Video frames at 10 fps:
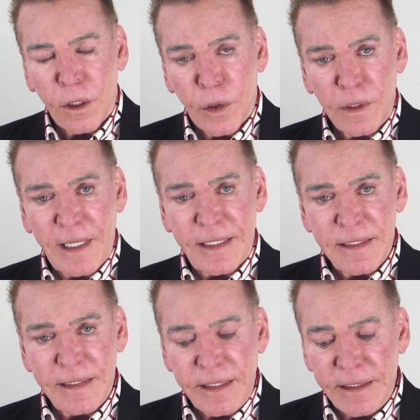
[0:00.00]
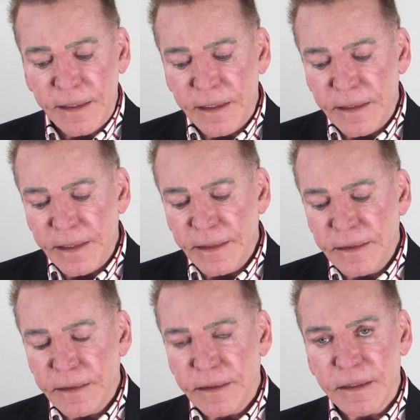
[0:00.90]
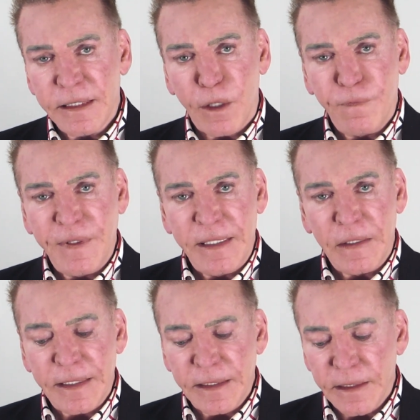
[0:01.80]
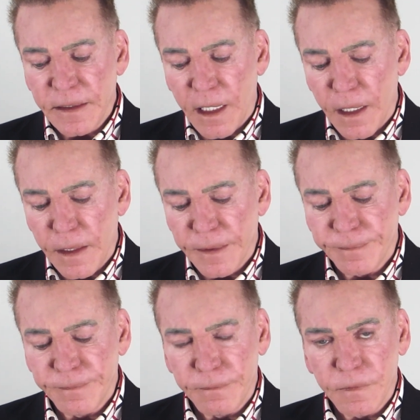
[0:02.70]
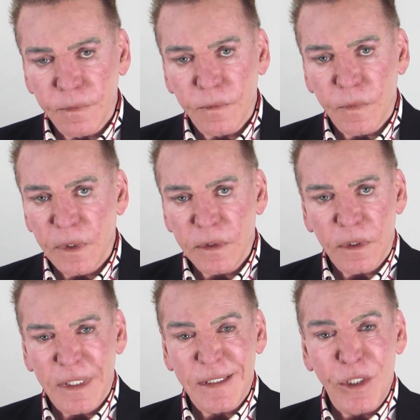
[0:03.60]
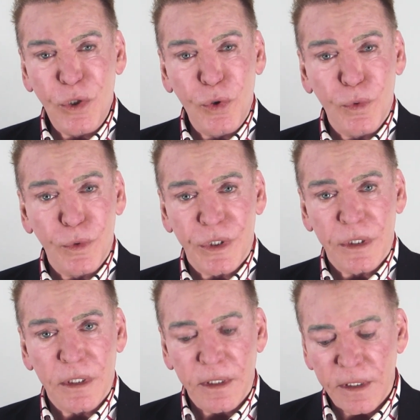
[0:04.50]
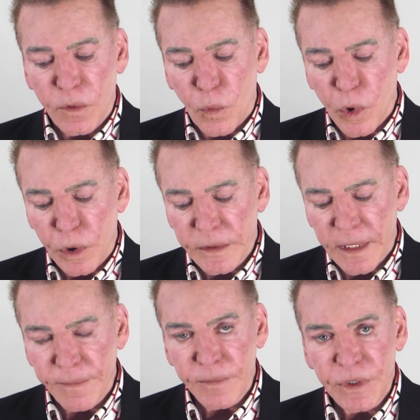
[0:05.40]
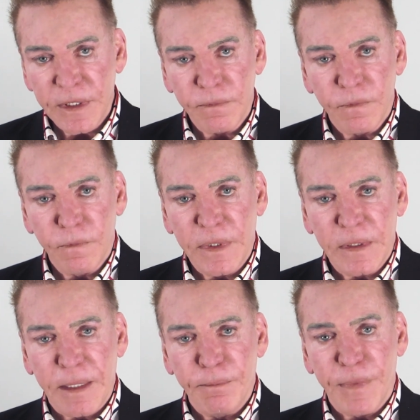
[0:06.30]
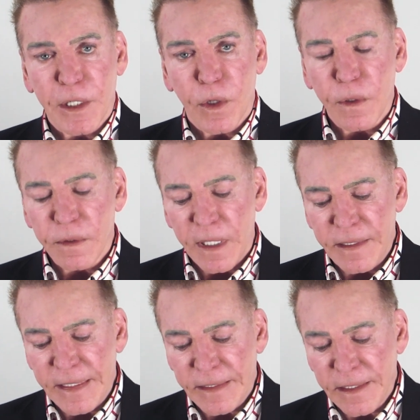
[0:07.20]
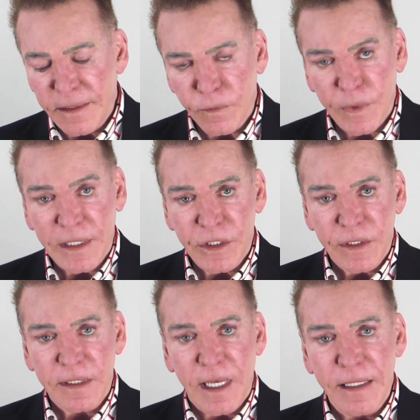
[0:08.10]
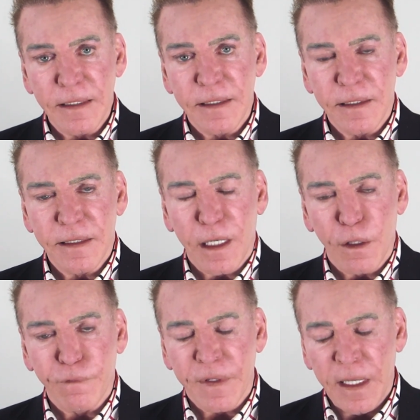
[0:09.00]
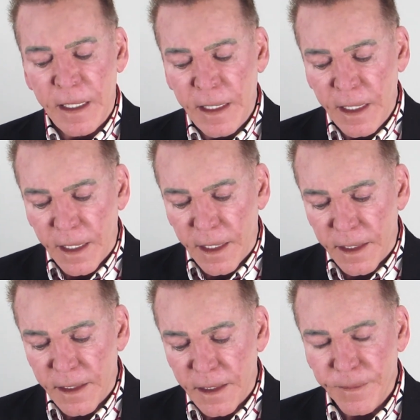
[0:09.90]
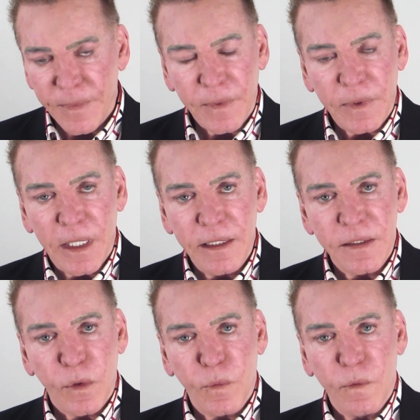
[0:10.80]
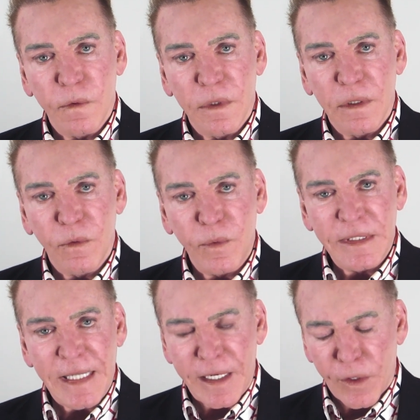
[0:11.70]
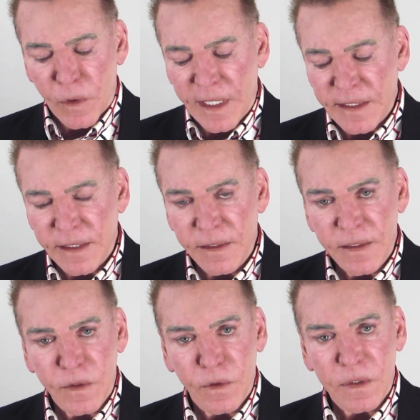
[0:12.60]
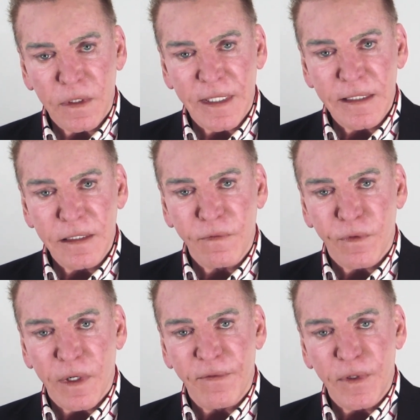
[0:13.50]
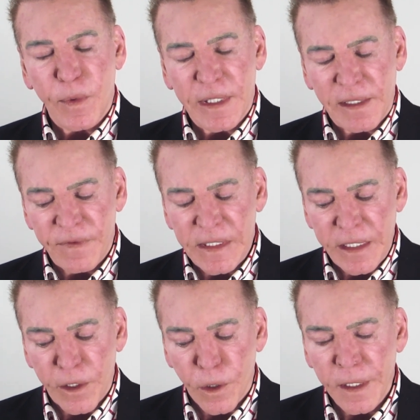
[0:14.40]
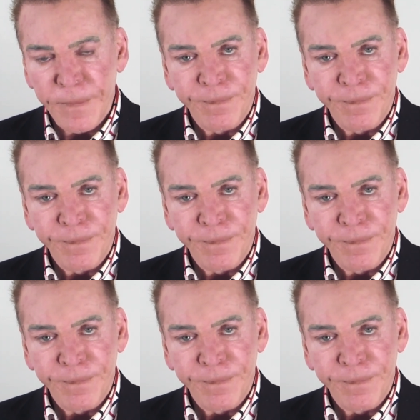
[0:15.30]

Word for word: Her legacy in self-healing and, uh, is huge in the world. Um, she became bigger, I think, than religious science itself. Um, and so we take her lessons. There's a lesson for every week of the year.